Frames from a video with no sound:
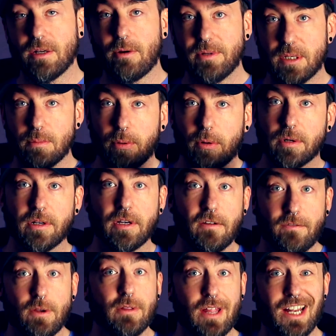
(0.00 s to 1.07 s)
always important
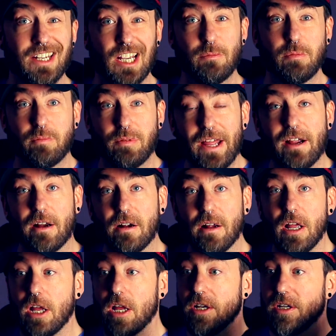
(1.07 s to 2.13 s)
if you're that type of player.
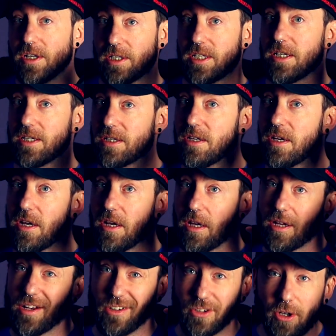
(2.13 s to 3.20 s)
Does this
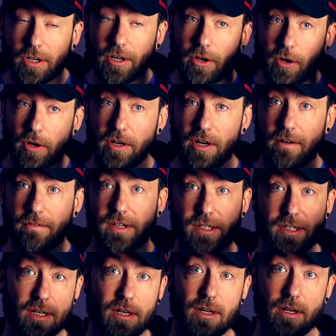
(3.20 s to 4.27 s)
look good enough to
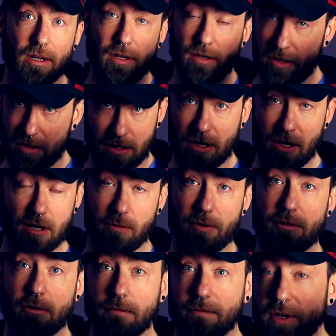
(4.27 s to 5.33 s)
sit along
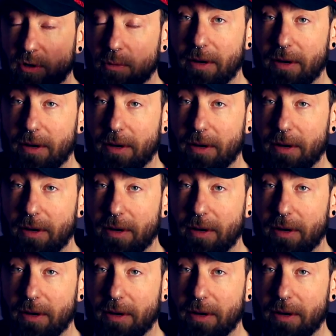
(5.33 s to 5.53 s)
with your official